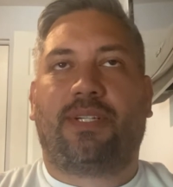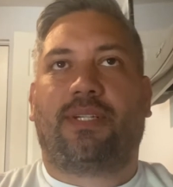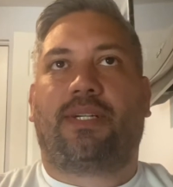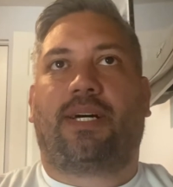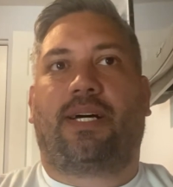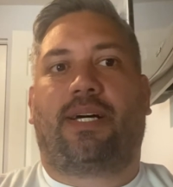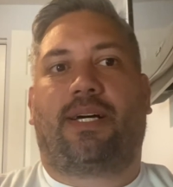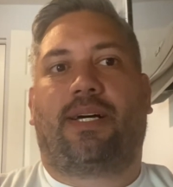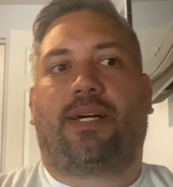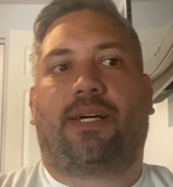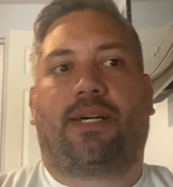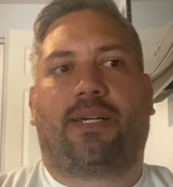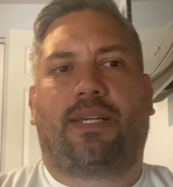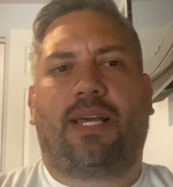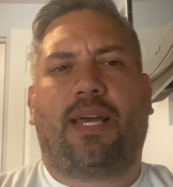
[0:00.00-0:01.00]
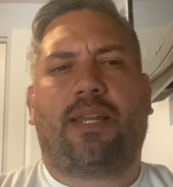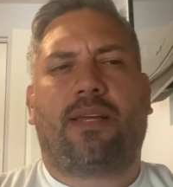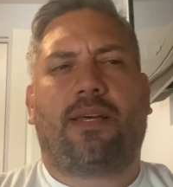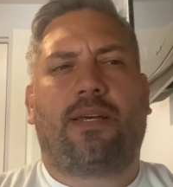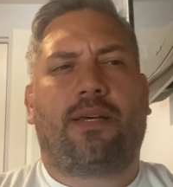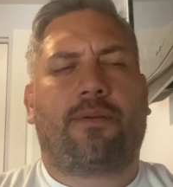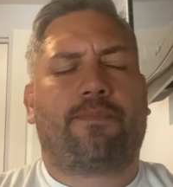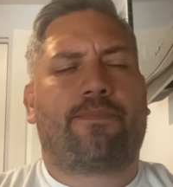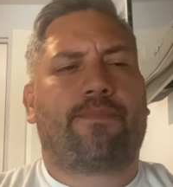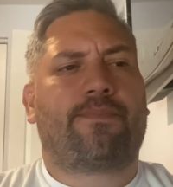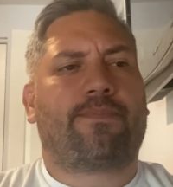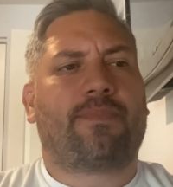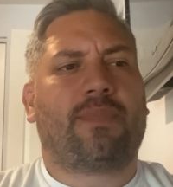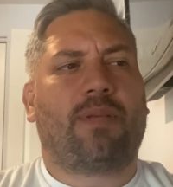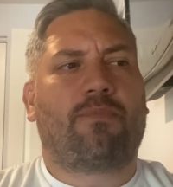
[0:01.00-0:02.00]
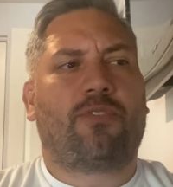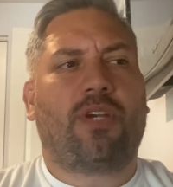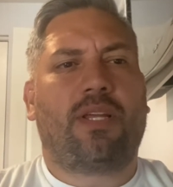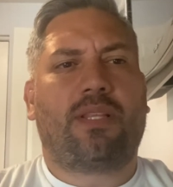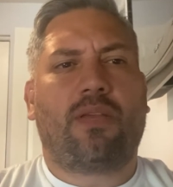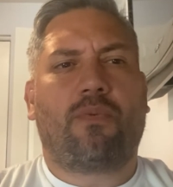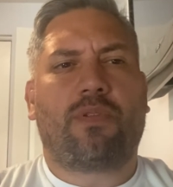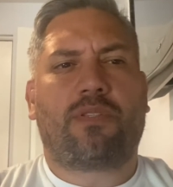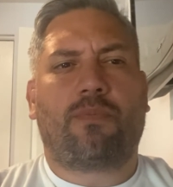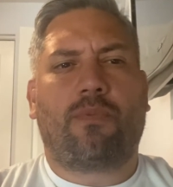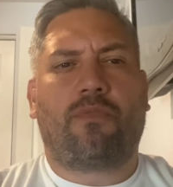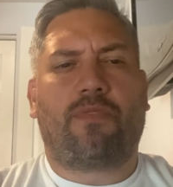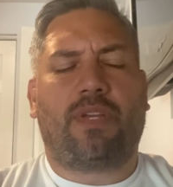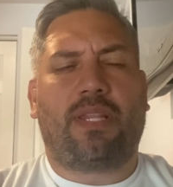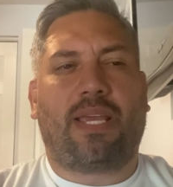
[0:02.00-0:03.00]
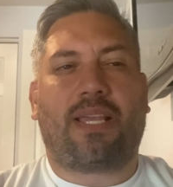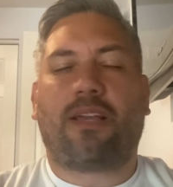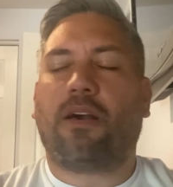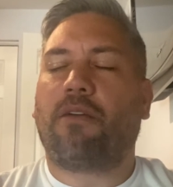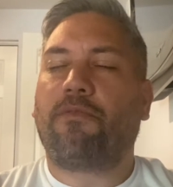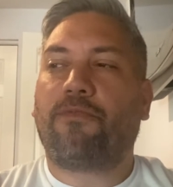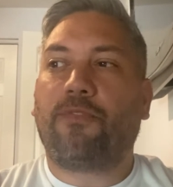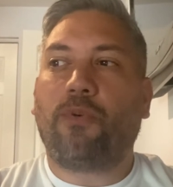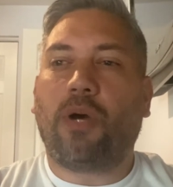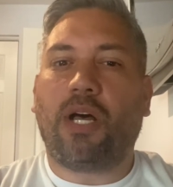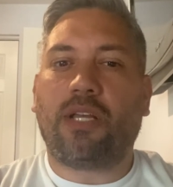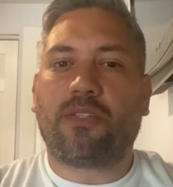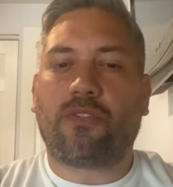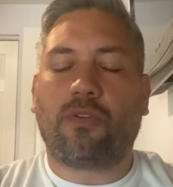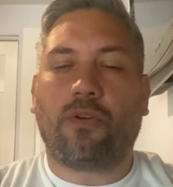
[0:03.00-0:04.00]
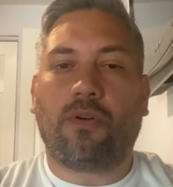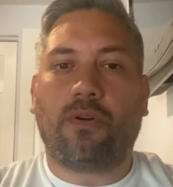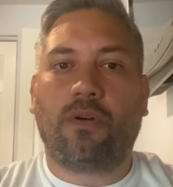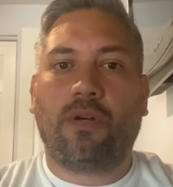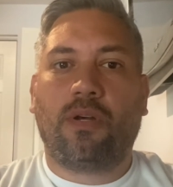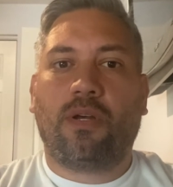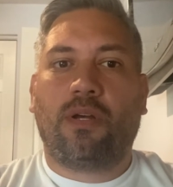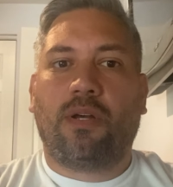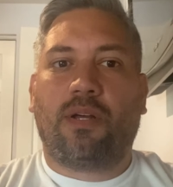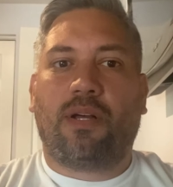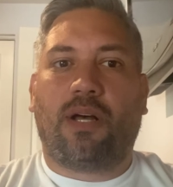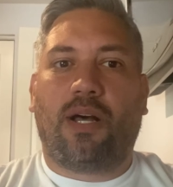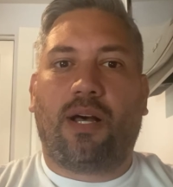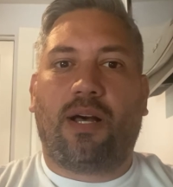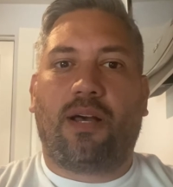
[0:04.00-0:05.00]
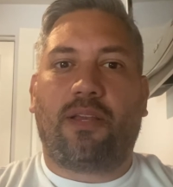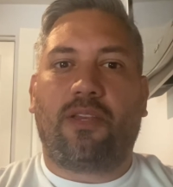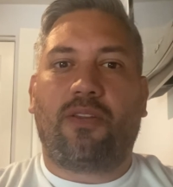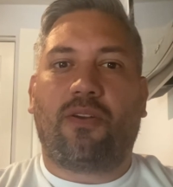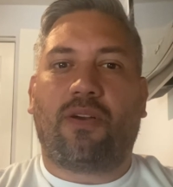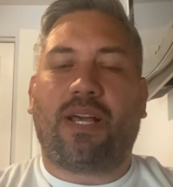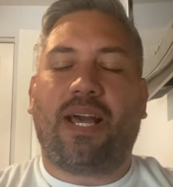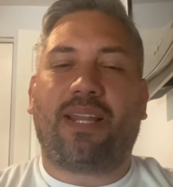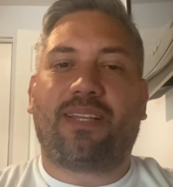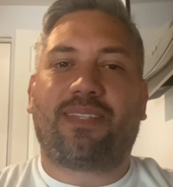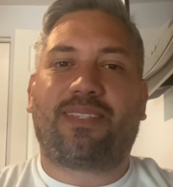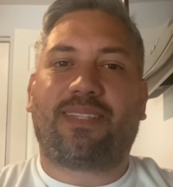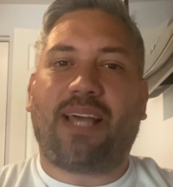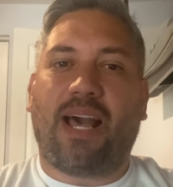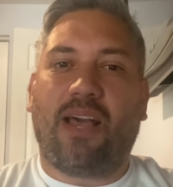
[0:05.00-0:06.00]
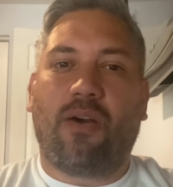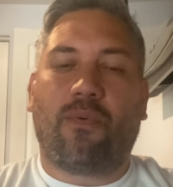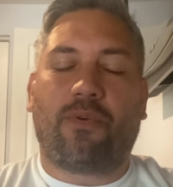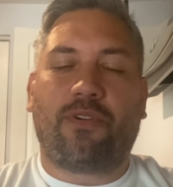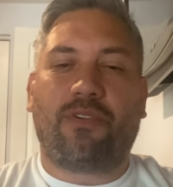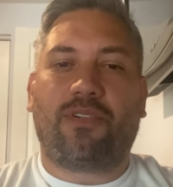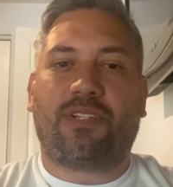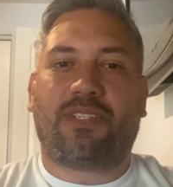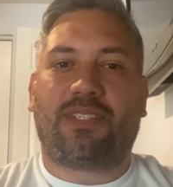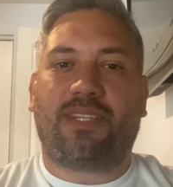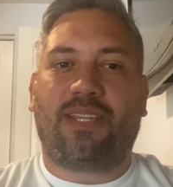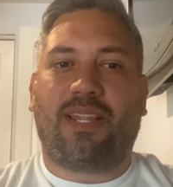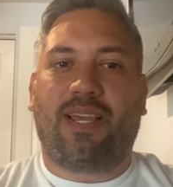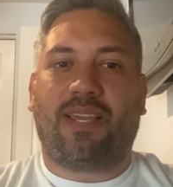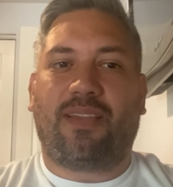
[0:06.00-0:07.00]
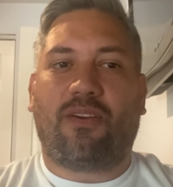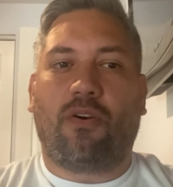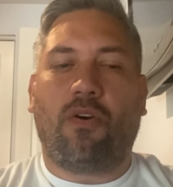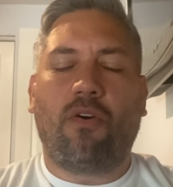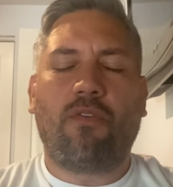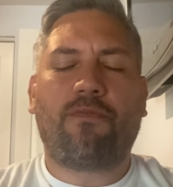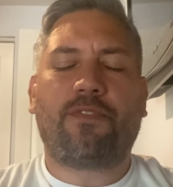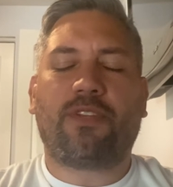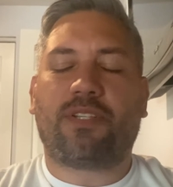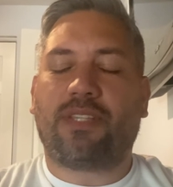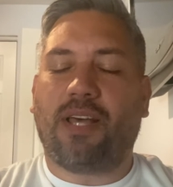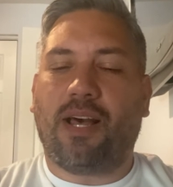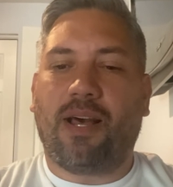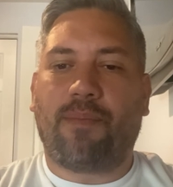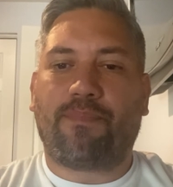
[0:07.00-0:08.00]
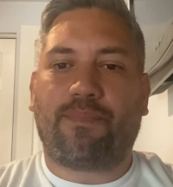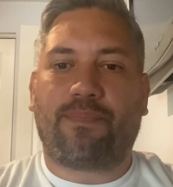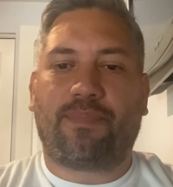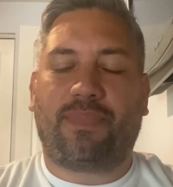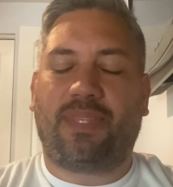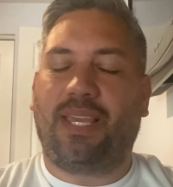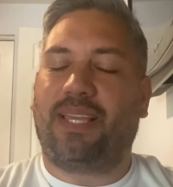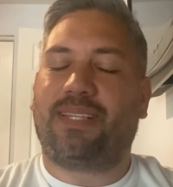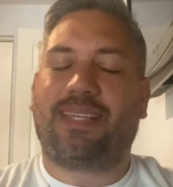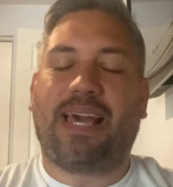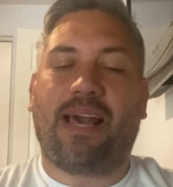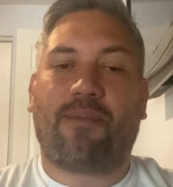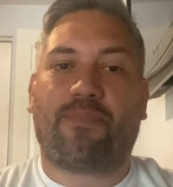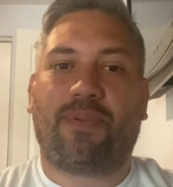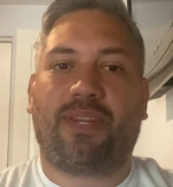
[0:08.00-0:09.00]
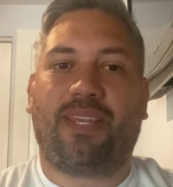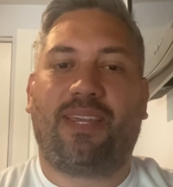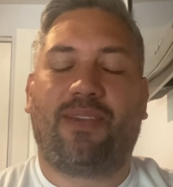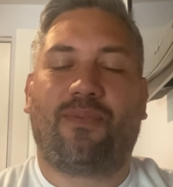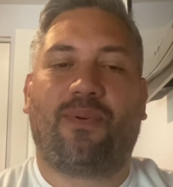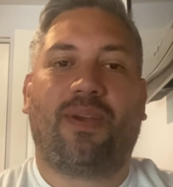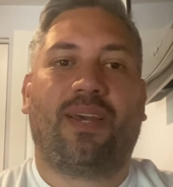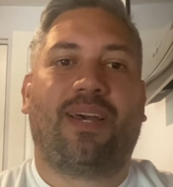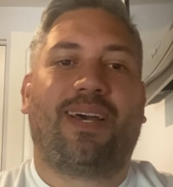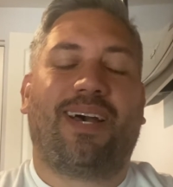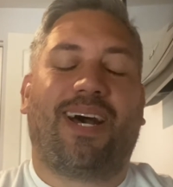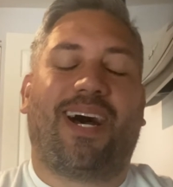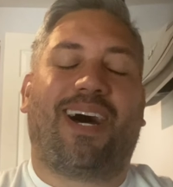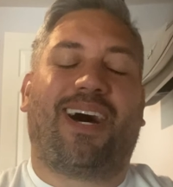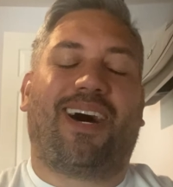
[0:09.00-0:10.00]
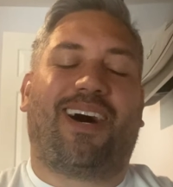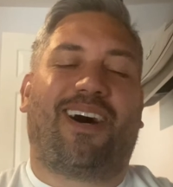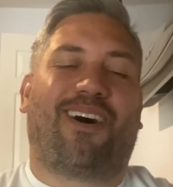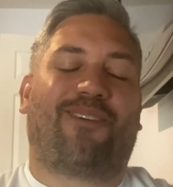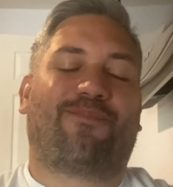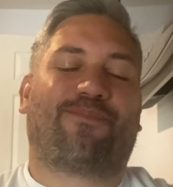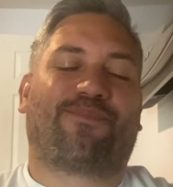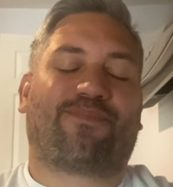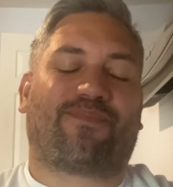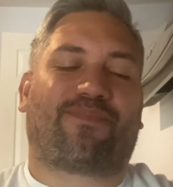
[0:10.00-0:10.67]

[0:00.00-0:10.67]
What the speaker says: I'm trying to think, what's the movie? Like Kung Fu Hustle, you know, kind of style where you just see, like, over the top things happening. The